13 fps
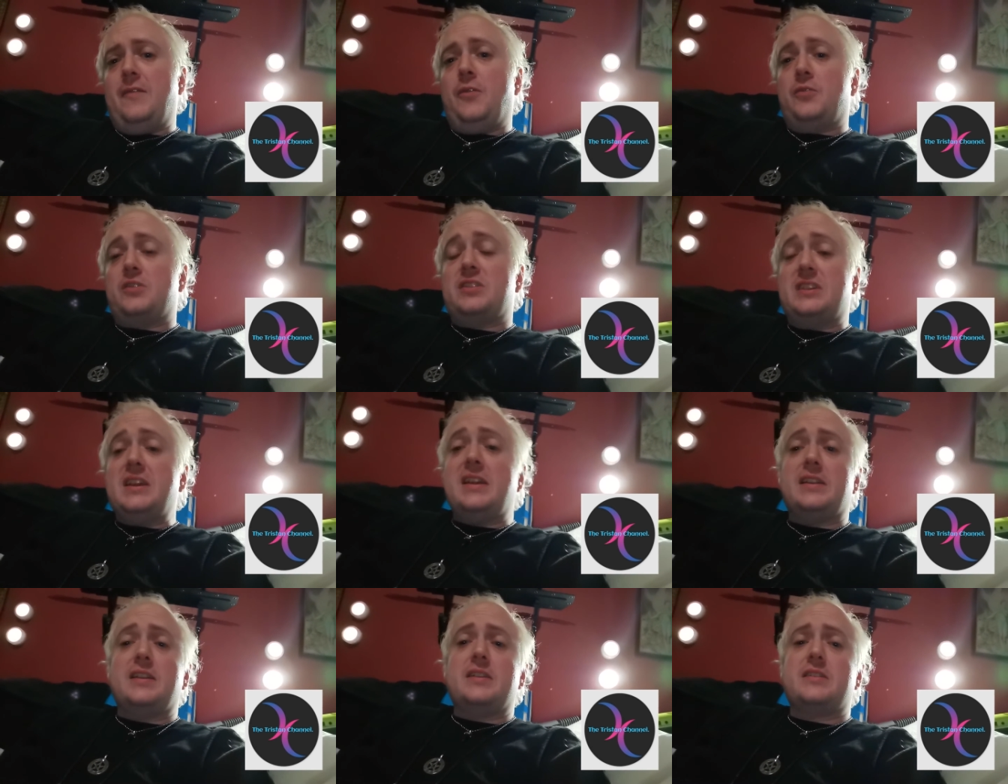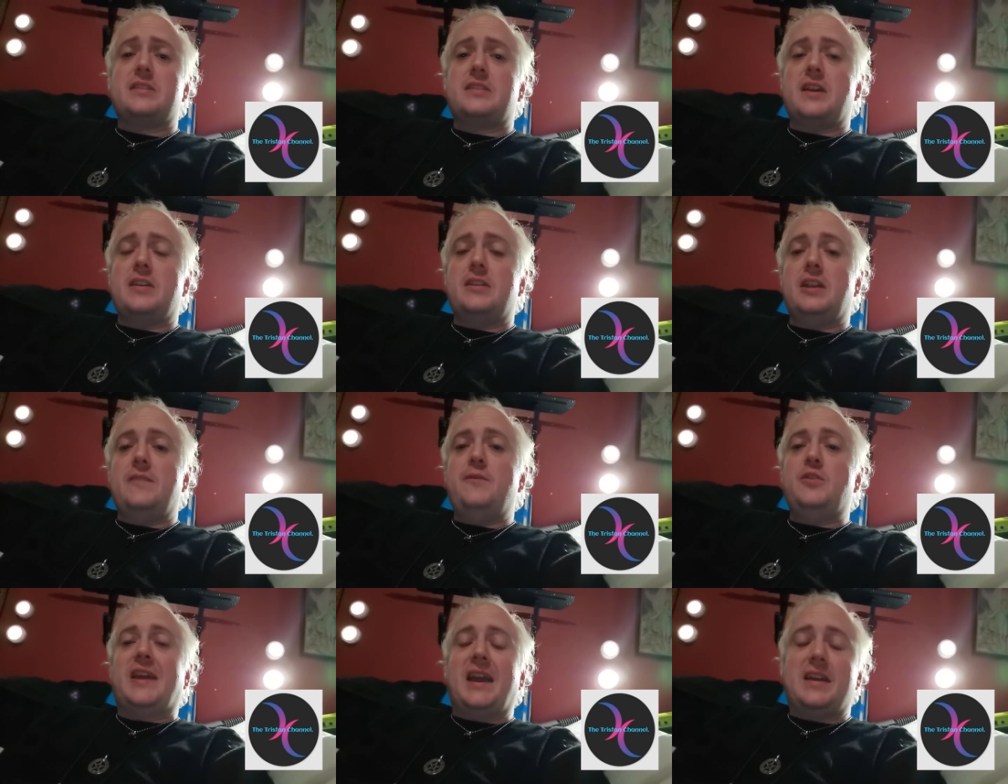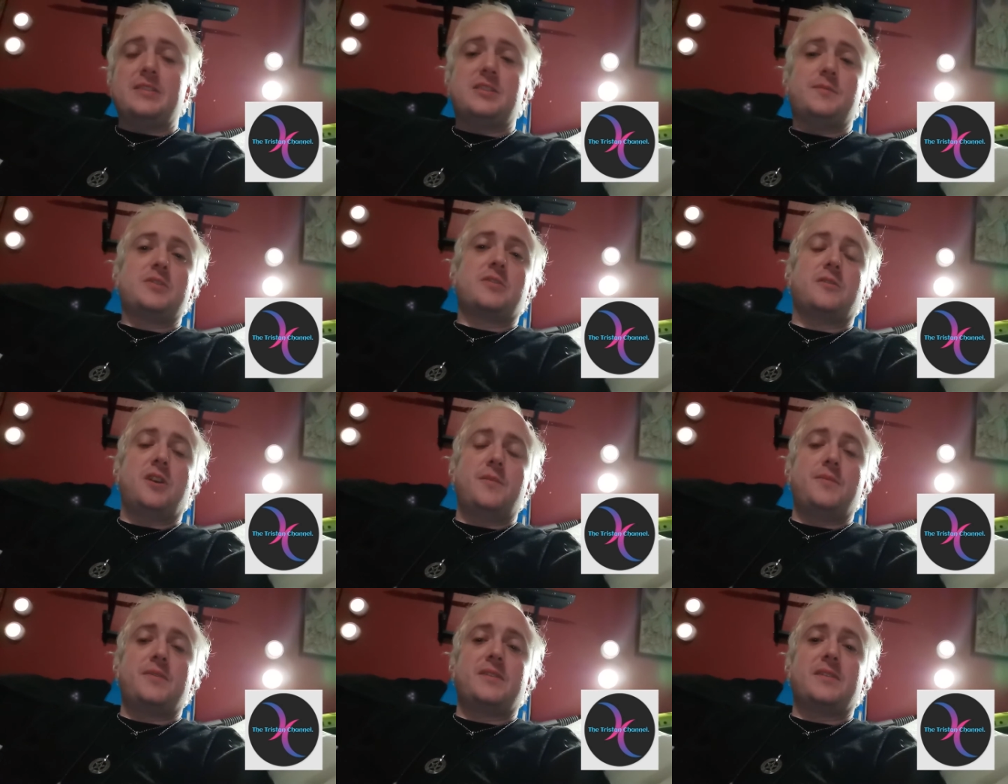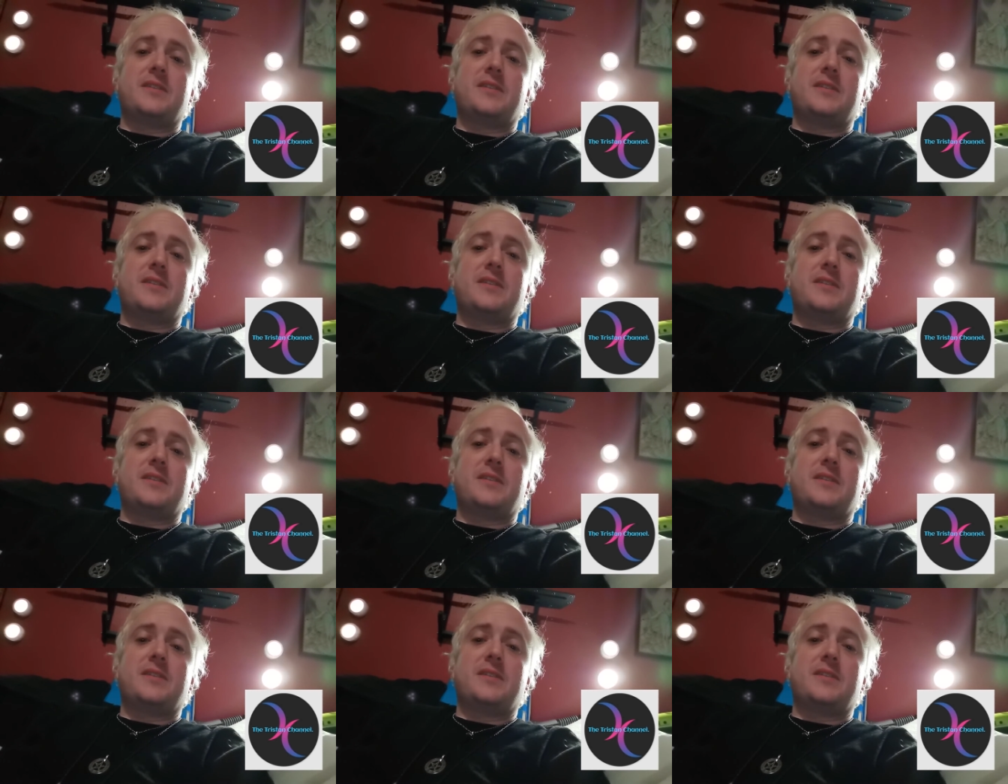if you're just seeing this, then if you can subscribe,